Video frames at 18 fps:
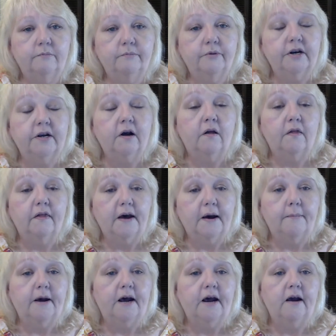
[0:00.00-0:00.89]
Bring all
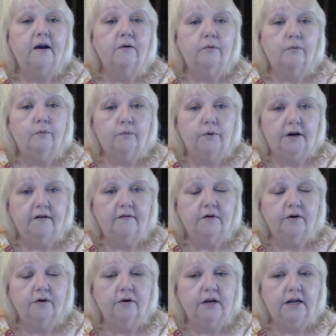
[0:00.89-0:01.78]
that back
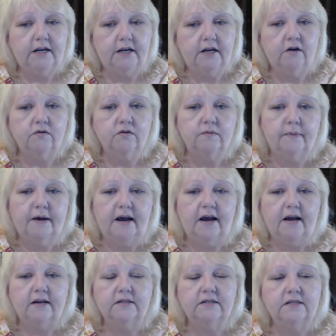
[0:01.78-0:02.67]
whenever he goes
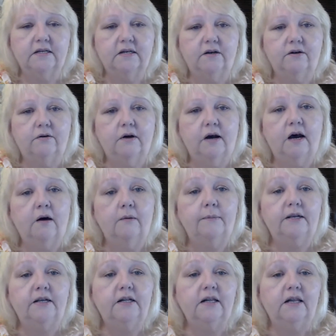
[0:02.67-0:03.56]
back. So I'll
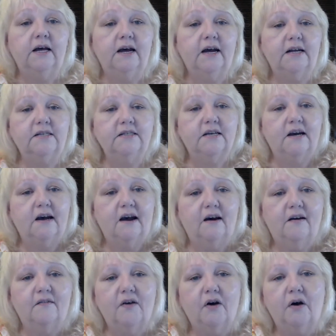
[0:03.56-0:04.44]
be glad to
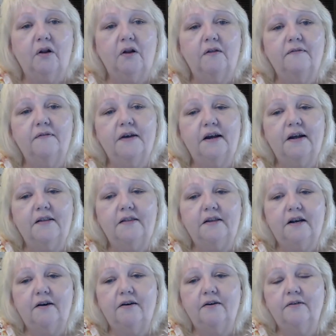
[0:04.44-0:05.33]
have all of that
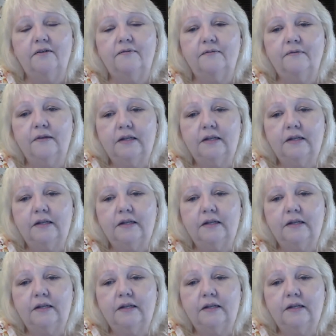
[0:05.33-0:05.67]
there.